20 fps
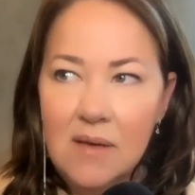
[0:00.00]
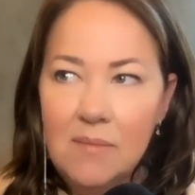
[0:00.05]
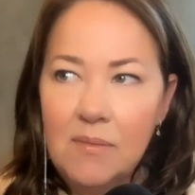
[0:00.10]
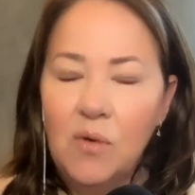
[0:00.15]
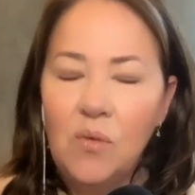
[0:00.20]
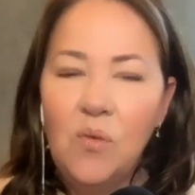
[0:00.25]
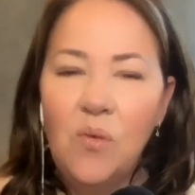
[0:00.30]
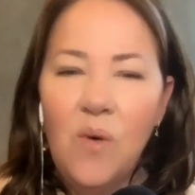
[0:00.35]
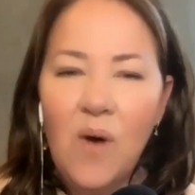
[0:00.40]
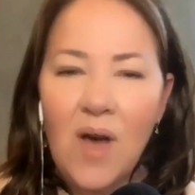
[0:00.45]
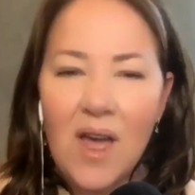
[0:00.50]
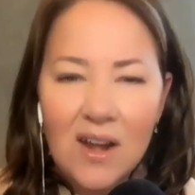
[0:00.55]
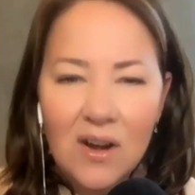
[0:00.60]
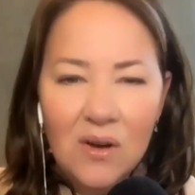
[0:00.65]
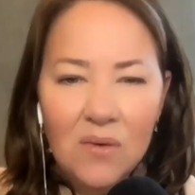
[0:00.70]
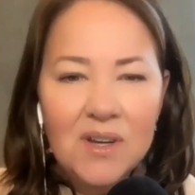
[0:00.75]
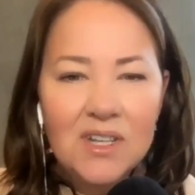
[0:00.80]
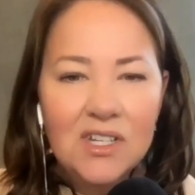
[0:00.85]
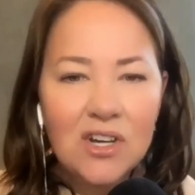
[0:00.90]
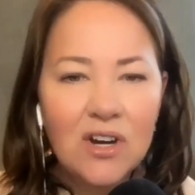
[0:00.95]
But when are
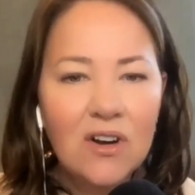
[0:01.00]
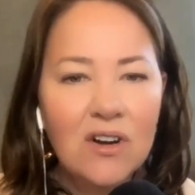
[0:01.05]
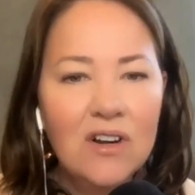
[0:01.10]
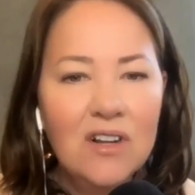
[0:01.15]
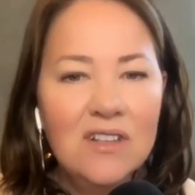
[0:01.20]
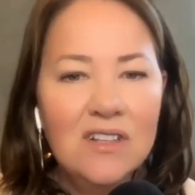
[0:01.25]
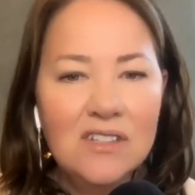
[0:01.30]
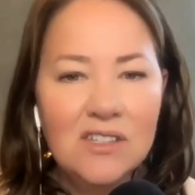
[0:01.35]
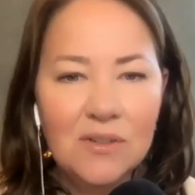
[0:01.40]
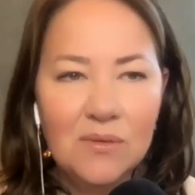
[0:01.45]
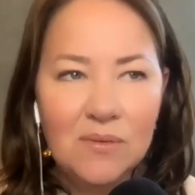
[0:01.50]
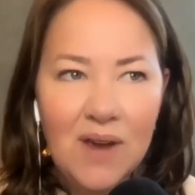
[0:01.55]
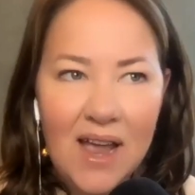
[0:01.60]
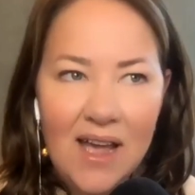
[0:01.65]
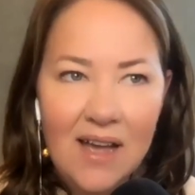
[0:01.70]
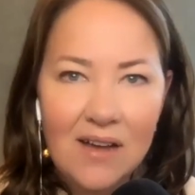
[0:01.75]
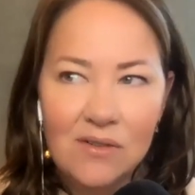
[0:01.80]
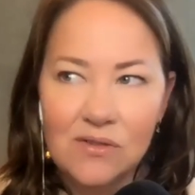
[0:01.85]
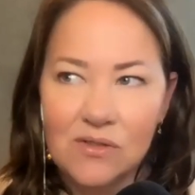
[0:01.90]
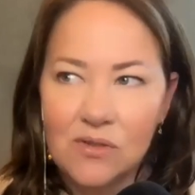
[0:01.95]
we turning this
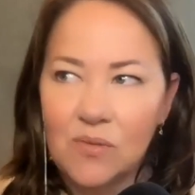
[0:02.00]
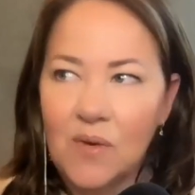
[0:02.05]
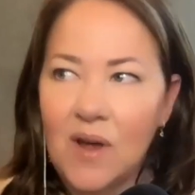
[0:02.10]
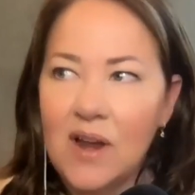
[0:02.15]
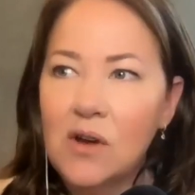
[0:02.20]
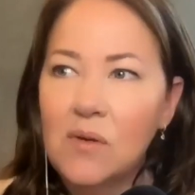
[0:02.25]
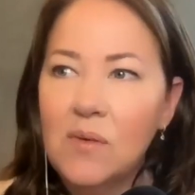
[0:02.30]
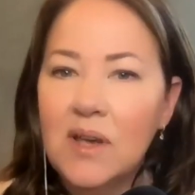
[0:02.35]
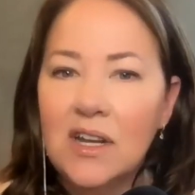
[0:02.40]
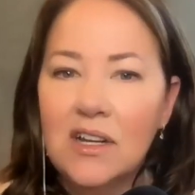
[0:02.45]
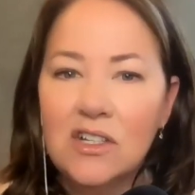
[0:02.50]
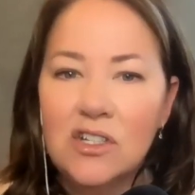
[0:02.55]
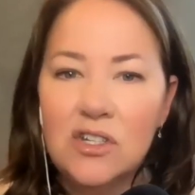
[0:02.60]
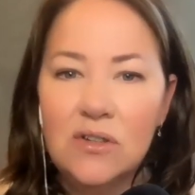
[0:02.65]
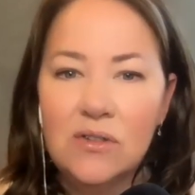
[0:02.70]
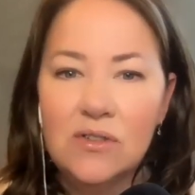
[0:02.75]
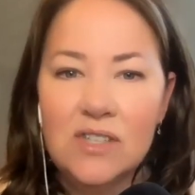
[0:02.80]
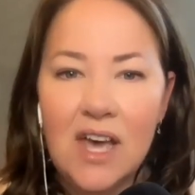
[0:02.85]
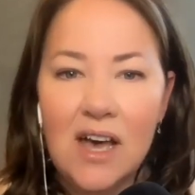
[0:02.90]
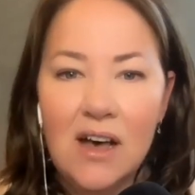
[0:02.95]
around? When are we going to
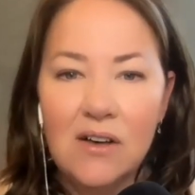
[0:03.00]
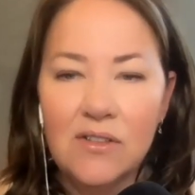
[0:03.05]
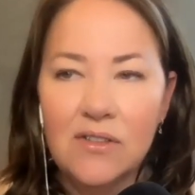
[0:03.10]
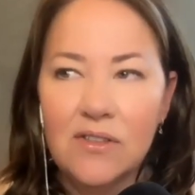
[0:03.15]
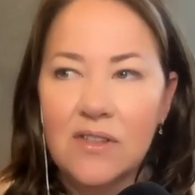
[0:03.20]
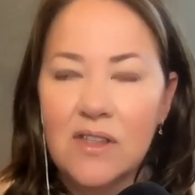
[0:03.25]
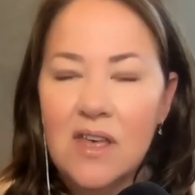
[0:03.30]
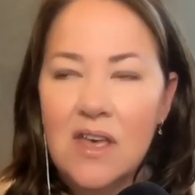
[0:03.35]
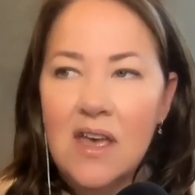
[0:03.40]
choose health?